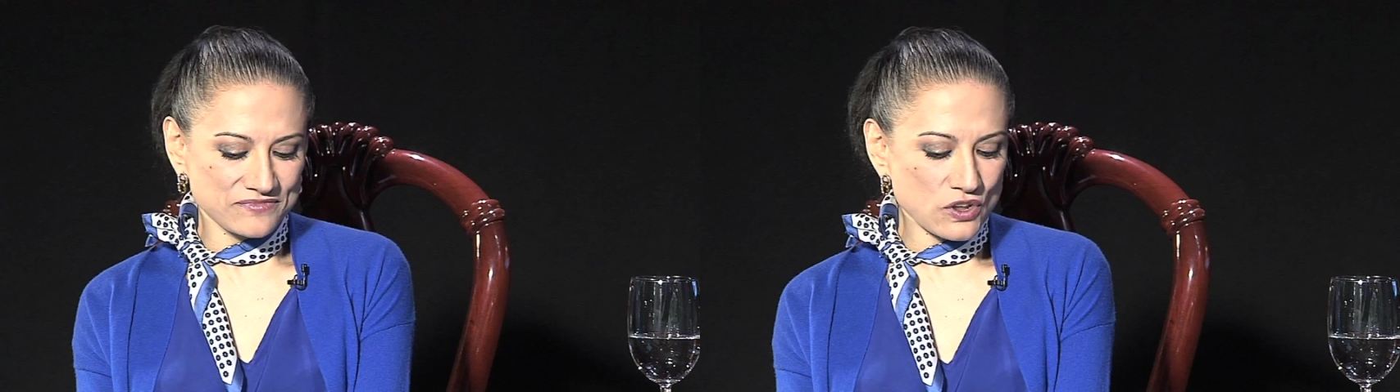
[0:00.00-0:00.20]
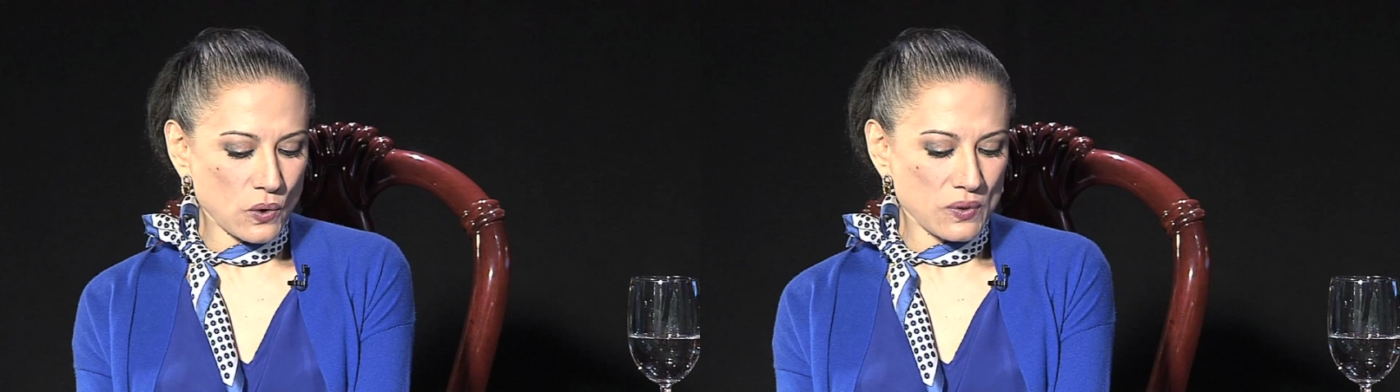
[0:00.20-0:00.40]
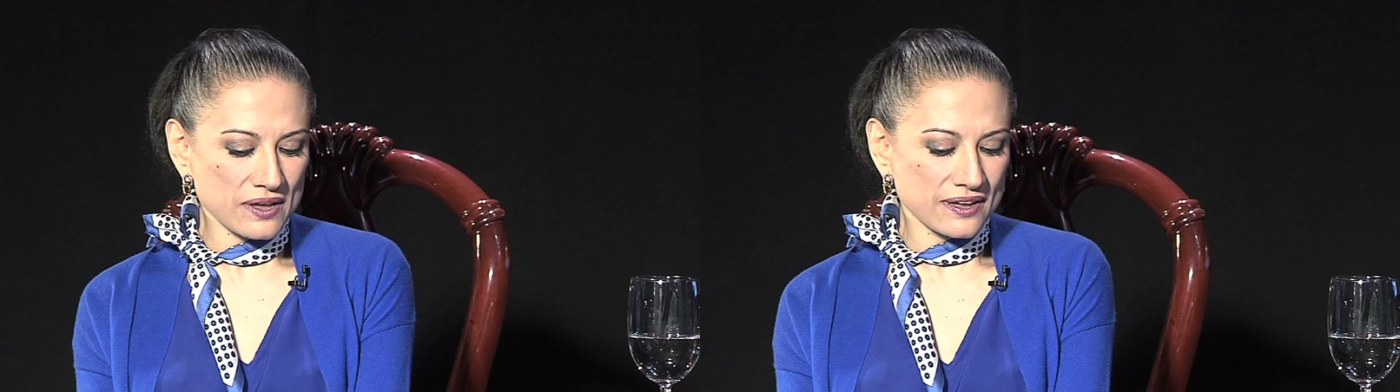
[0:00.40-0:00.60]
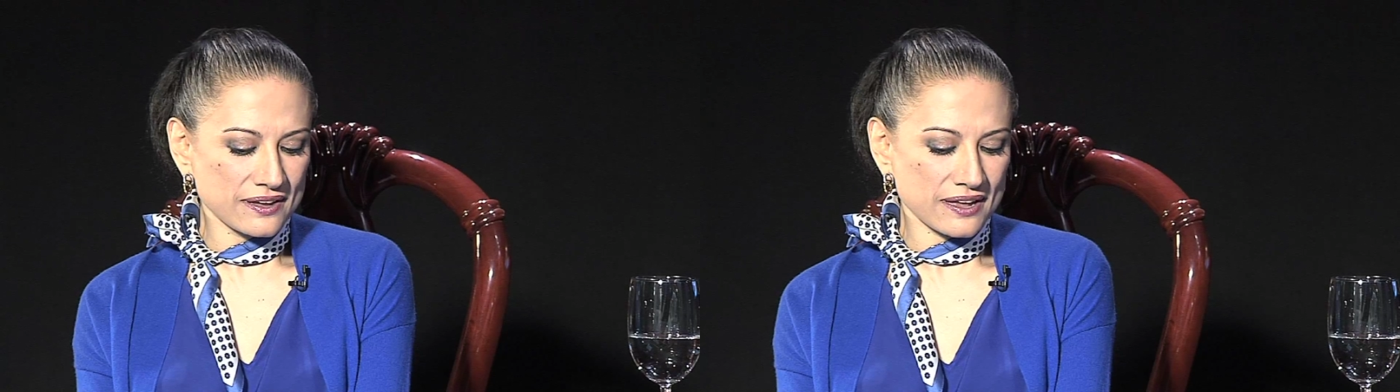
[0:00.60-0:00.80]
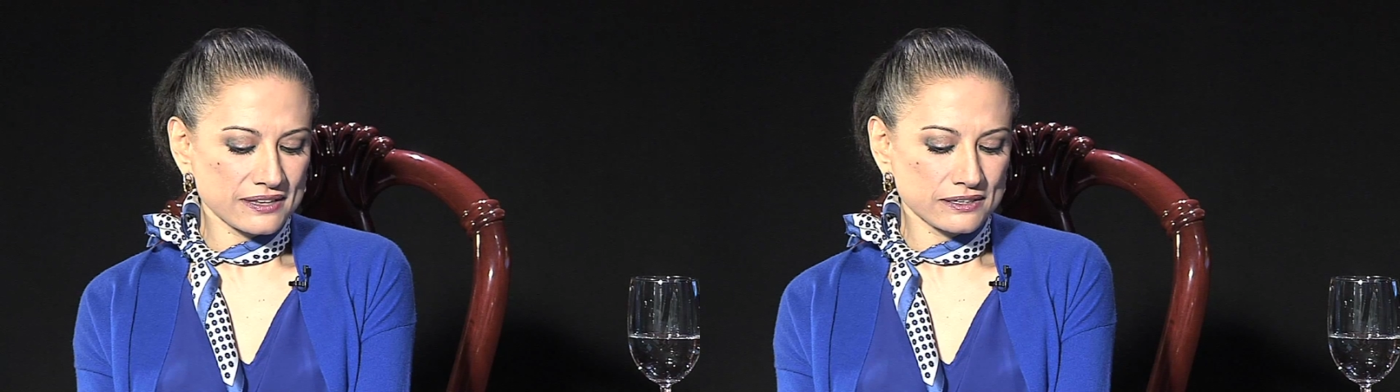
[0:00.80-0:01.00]

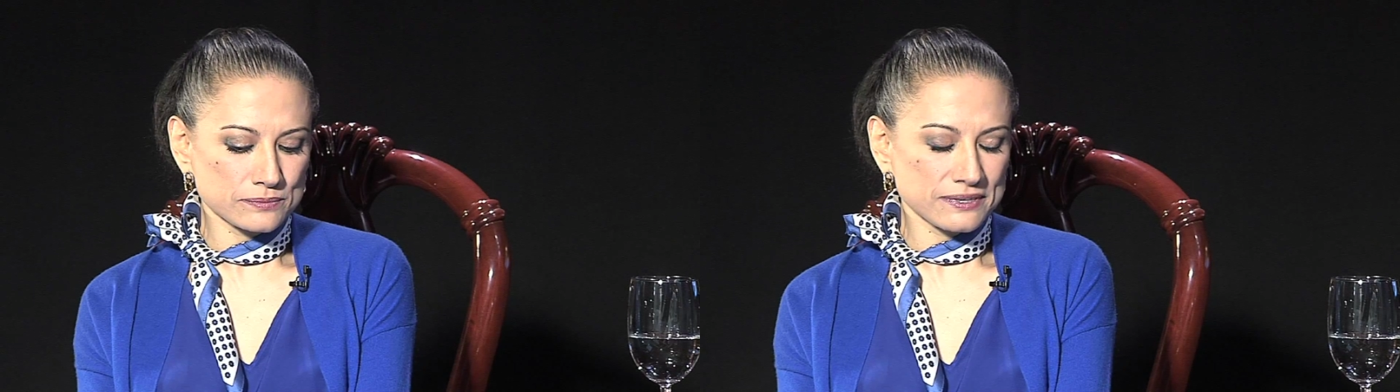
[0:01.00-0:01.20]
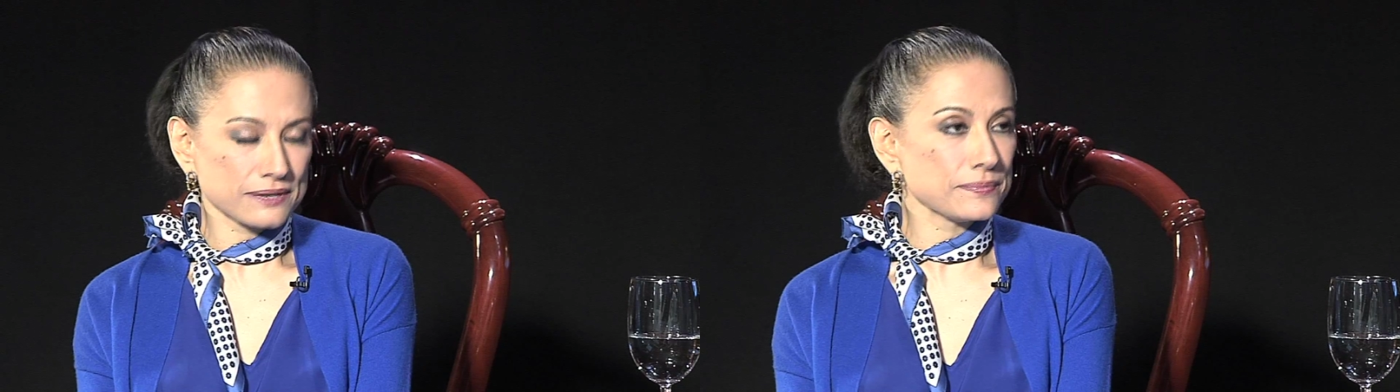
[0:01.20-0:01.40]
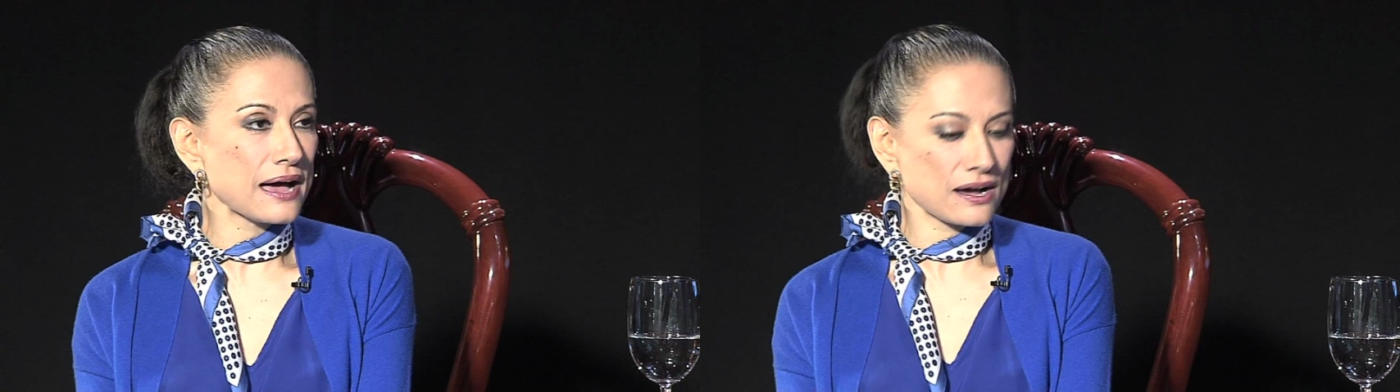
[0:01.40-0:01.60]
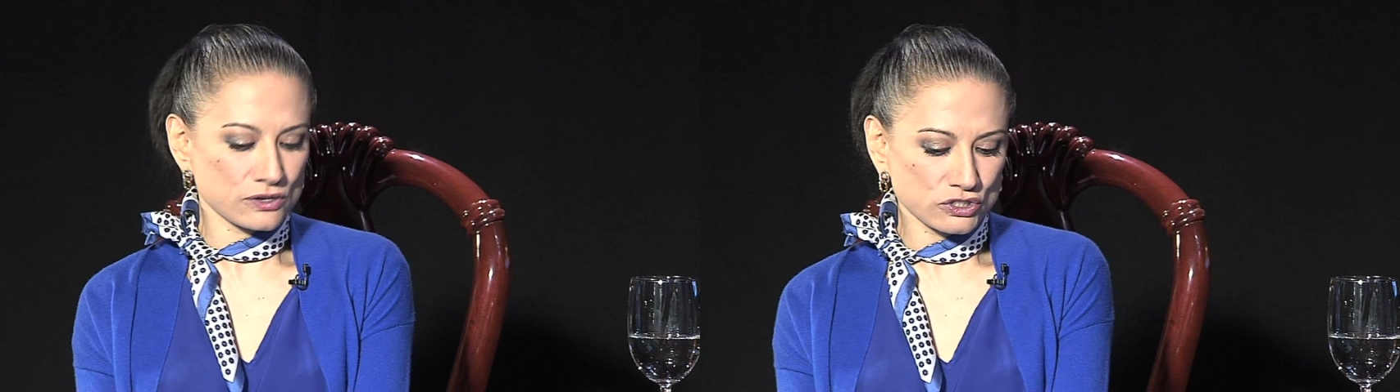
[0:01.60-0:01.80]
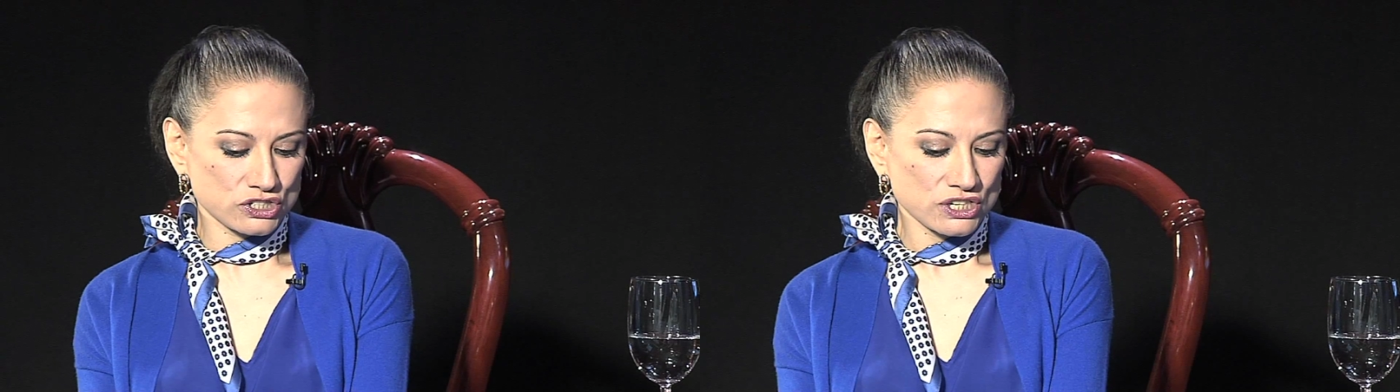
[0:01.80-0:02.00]
knowing a little bit
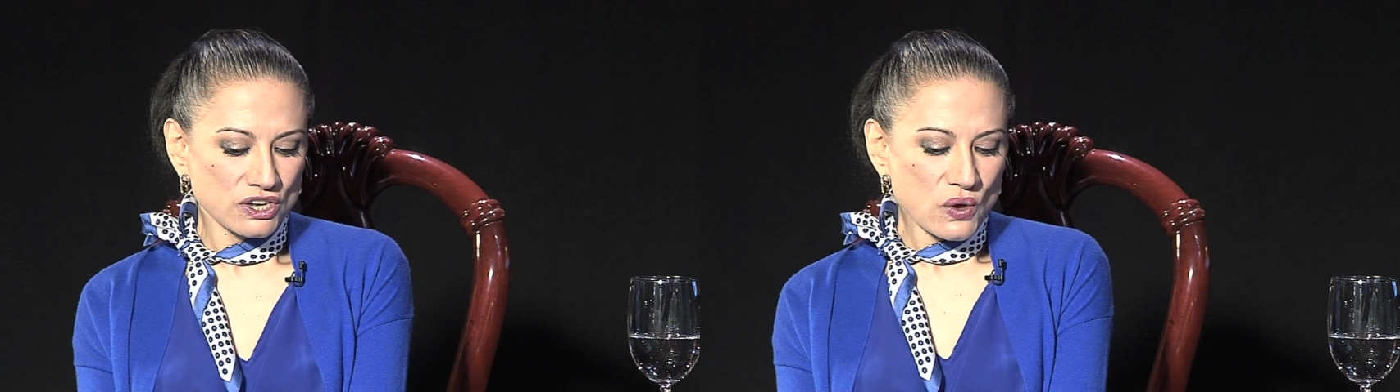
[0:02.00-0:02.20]
about